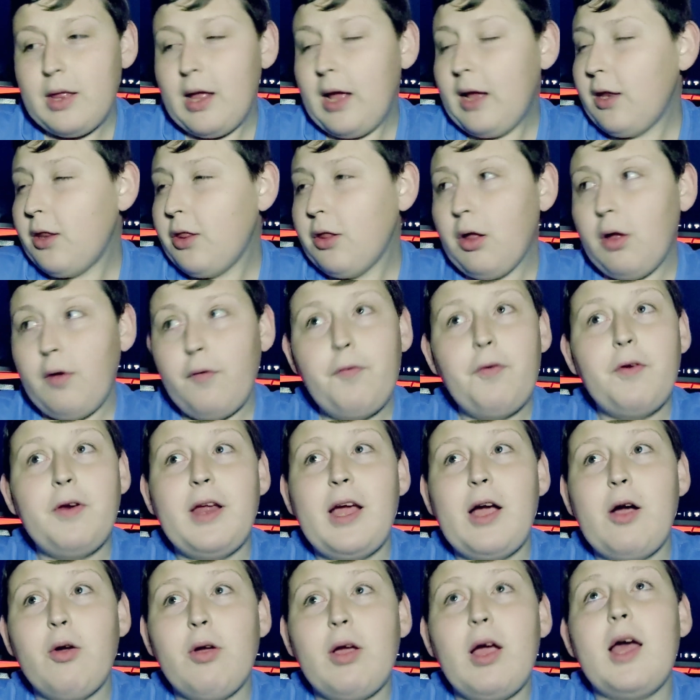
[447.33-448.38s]
That's all for
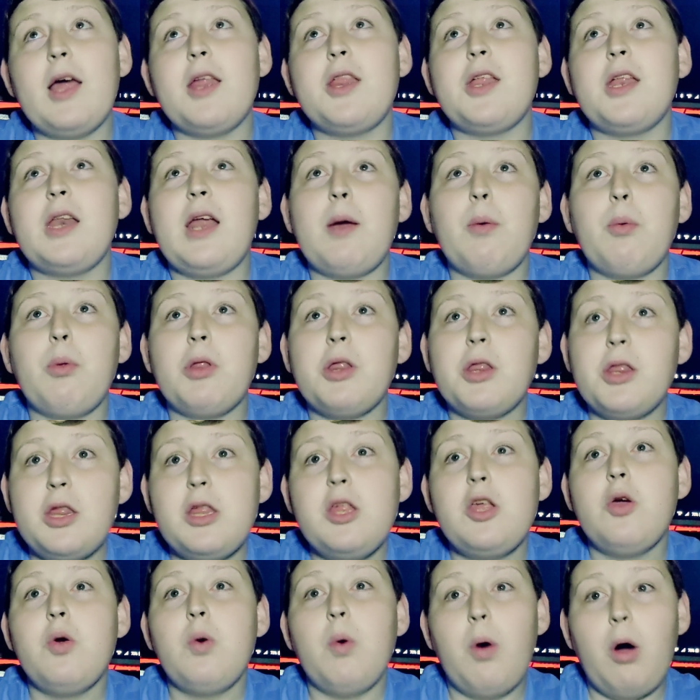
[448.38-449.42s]
now, guys, and I will
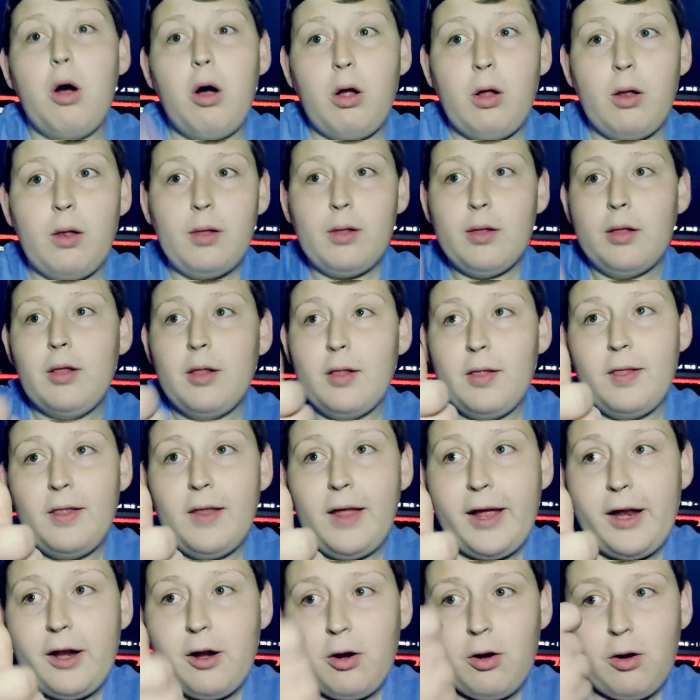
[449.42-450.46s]
see you all
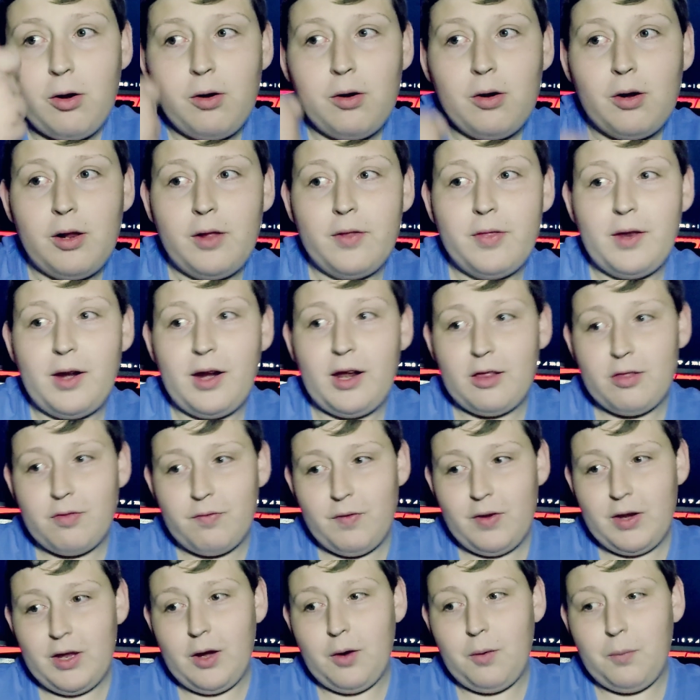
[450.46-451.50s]
later in the
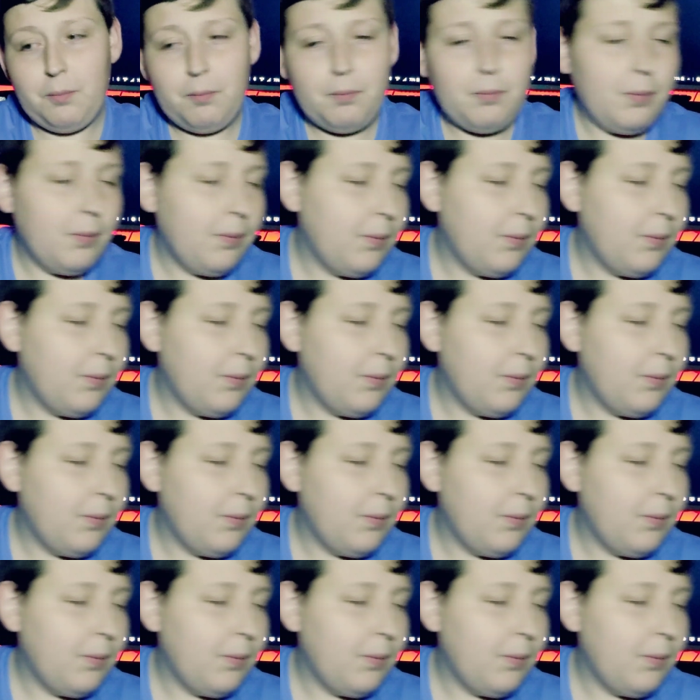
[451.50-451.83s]
next video.